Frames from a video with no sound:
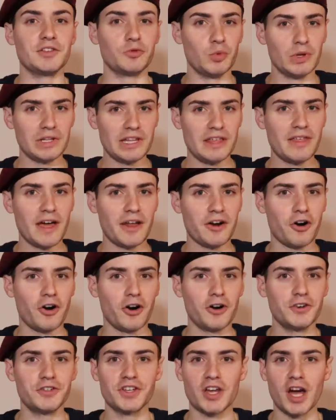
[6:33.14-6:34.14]
Is it really that
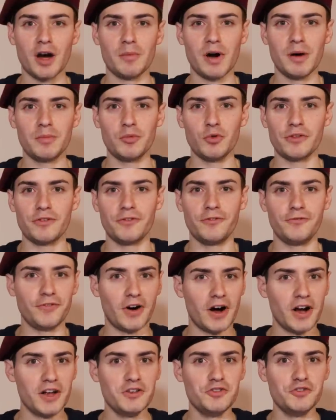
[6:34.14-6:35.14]
hard to come up with
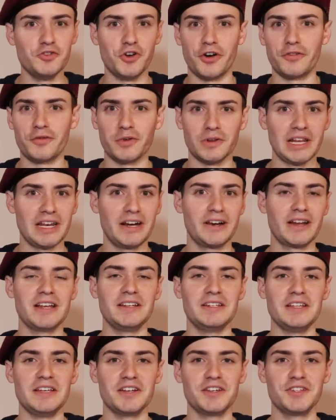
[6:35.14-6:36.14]
fun nerf-related
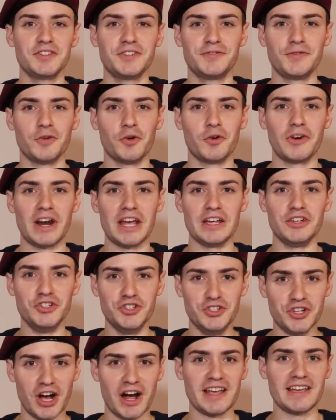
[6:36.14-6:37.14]
ideas for a
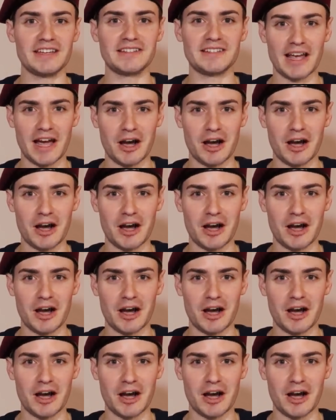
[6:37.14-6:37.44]
giant